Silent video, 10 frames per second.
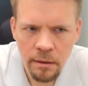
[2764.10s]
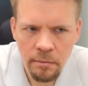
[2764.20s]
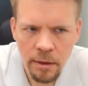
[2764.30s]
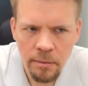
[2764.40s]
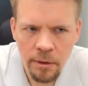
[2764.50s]

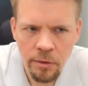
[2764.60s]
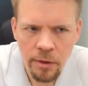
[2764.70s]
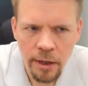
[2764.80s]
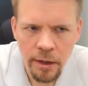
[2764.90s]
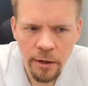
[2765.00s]
Maybe rook
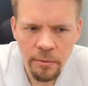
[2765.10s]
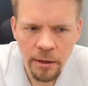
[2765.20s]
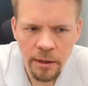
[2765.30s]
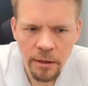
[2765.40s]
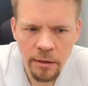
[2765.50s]
here,
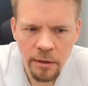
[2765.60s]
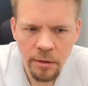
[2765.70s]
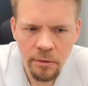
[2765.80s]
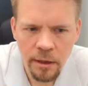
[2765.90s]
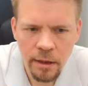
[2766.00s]
but then
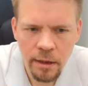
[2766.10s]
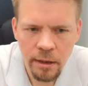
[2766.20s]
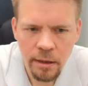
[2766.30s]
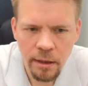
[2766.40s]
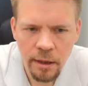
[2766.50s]
rook,
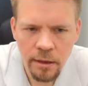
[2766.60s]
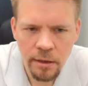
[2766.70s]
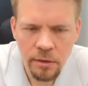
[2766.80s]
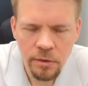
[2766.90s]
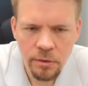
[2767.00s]
knight
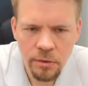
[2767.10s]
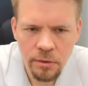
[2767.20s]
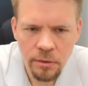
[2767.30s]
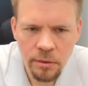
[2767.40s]
e2.